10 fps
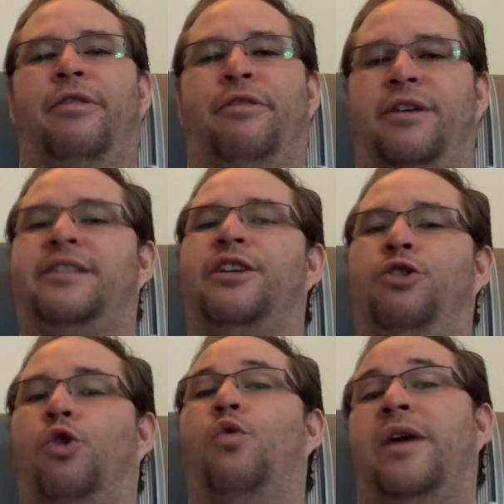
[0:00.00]
this
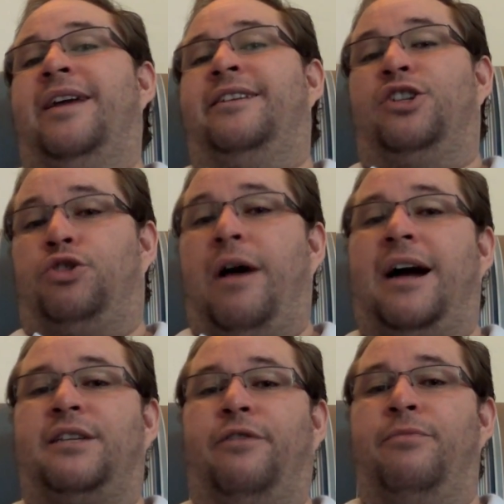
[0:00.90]
in no way
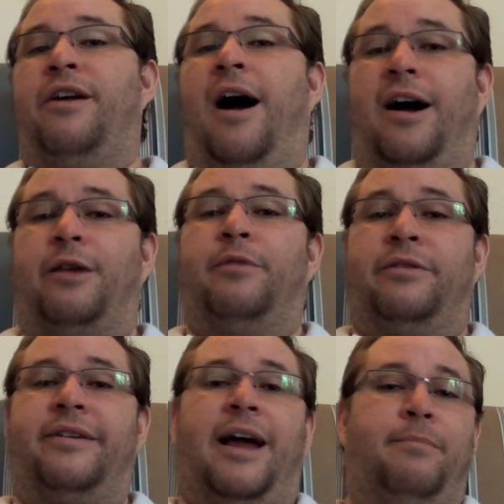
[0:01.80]
detracts from the
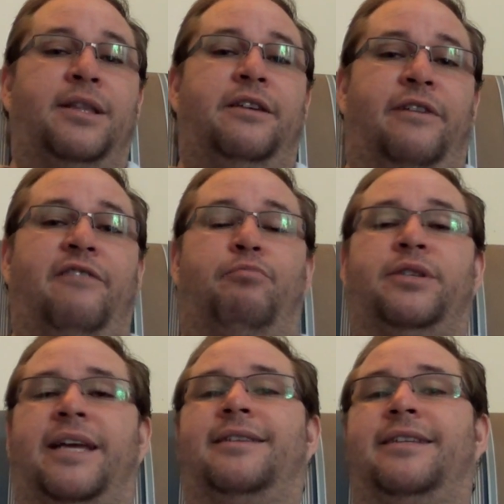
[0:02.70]
argument that I believe I've
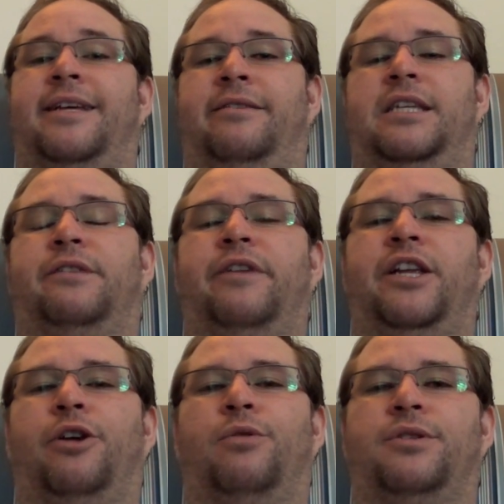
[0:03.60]
presented in these
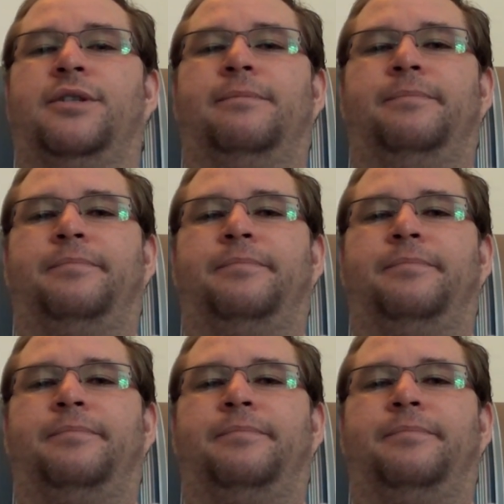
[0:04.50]
videos.